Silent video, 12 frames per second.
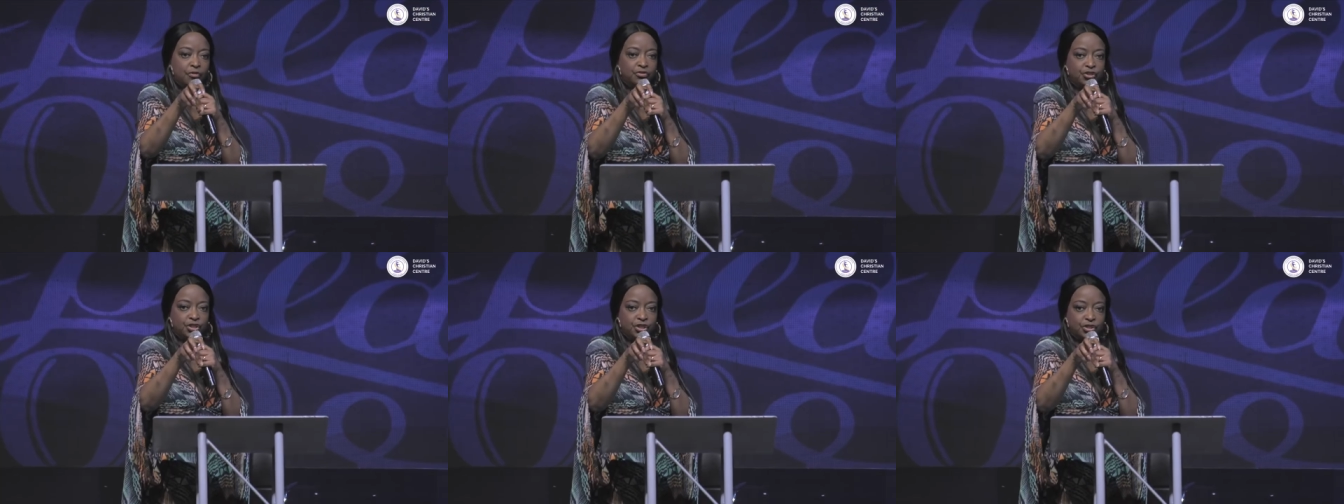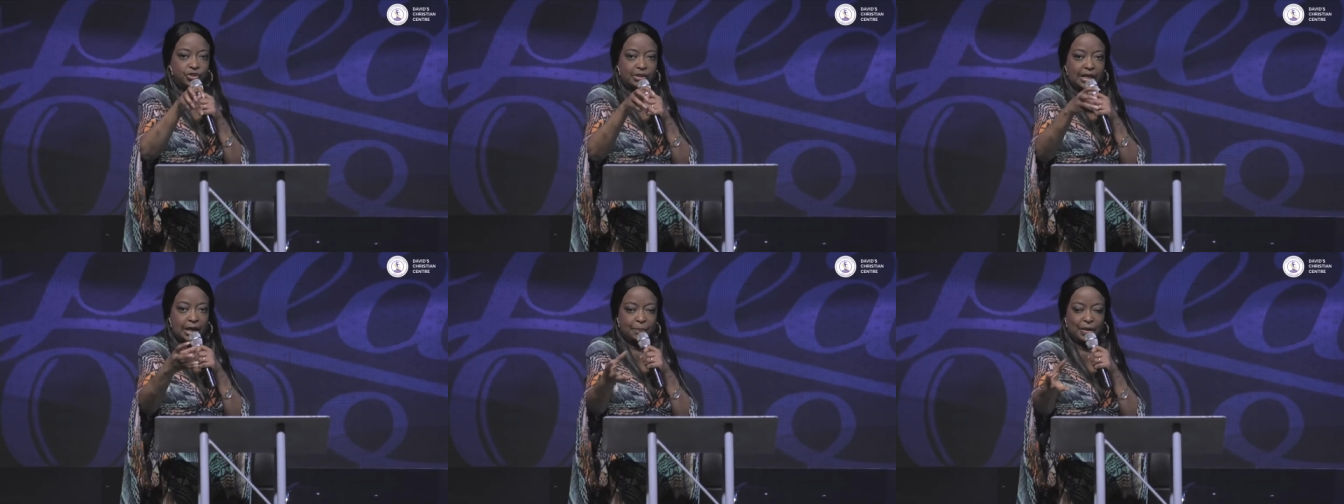of
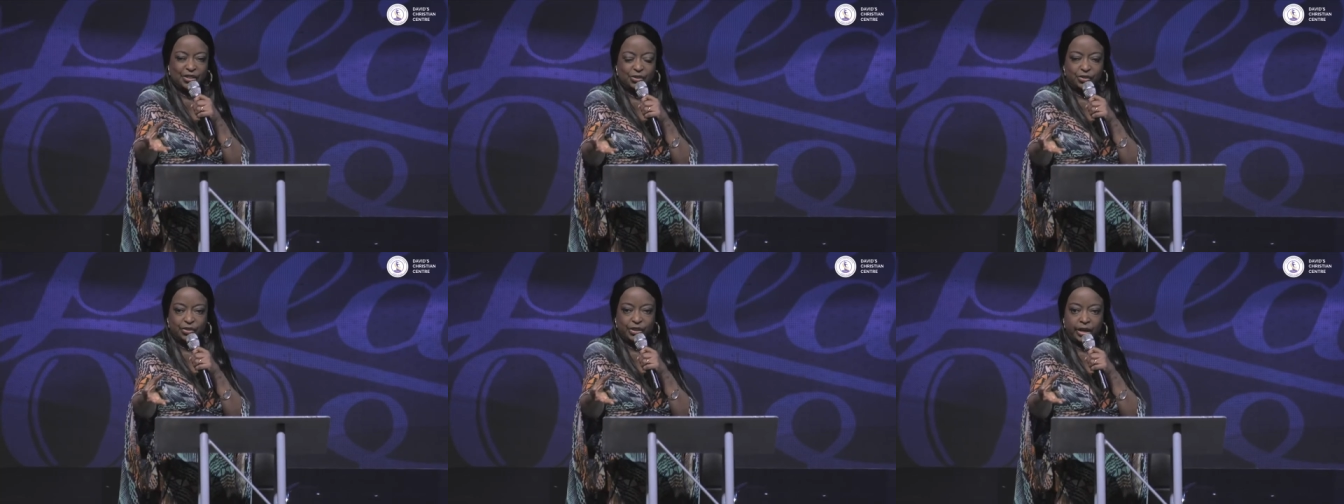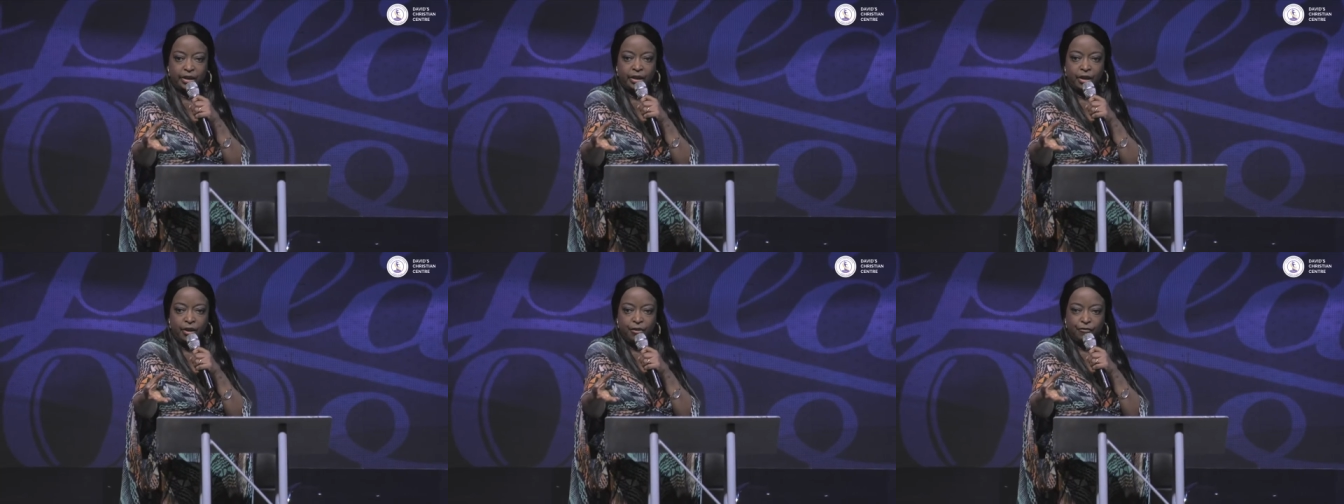Jesus, like Pastor
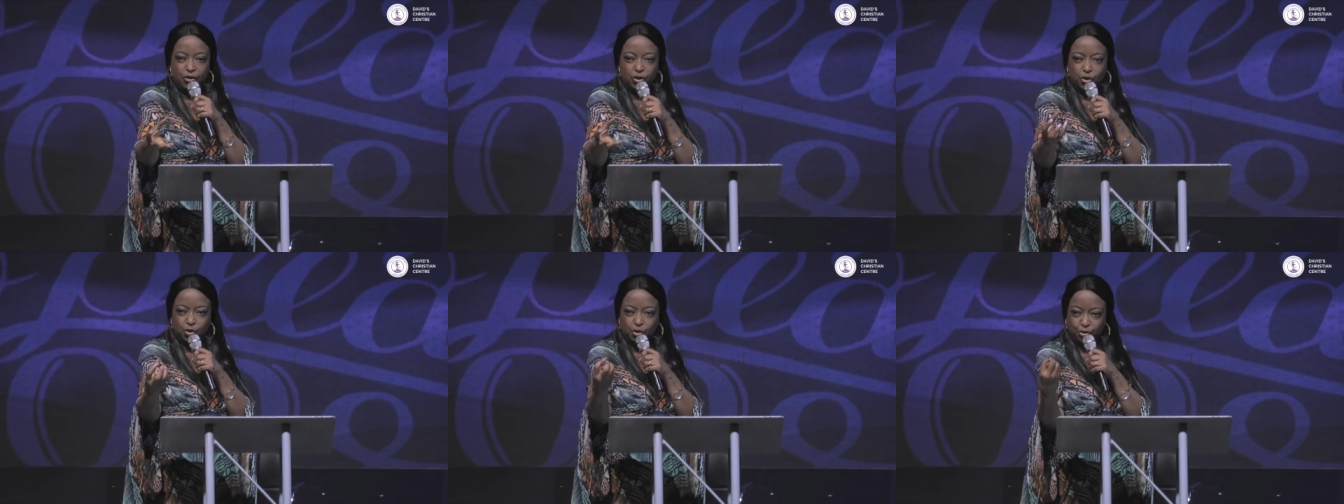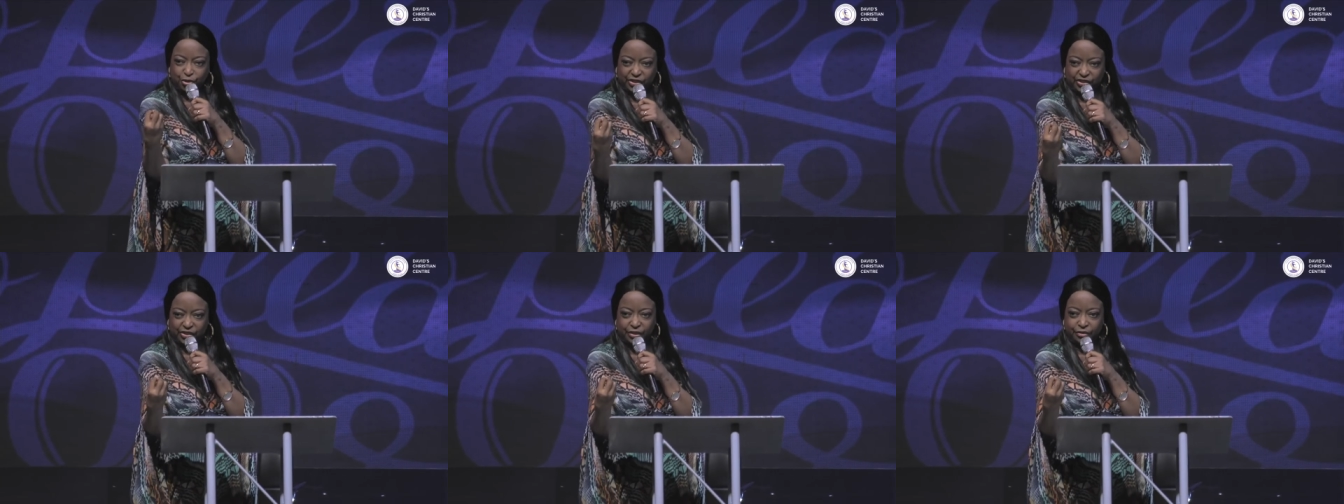said, for you to
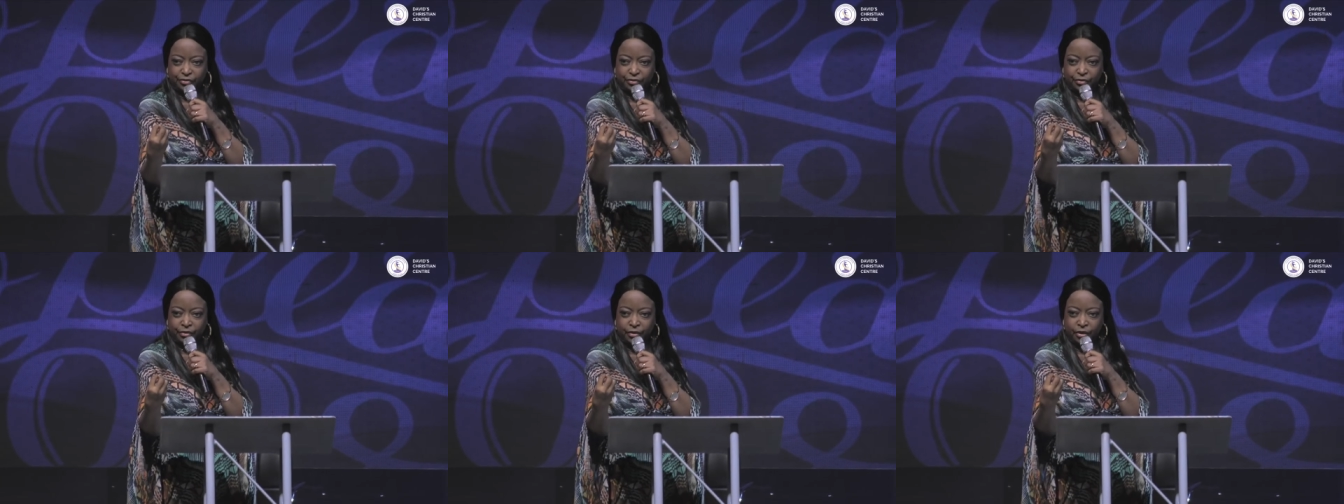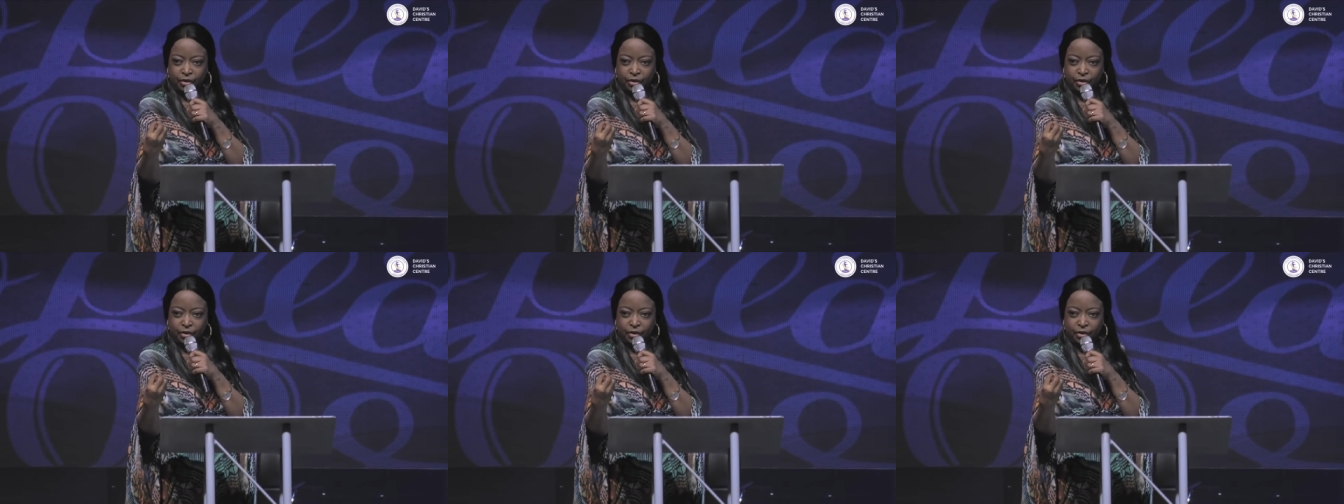receive.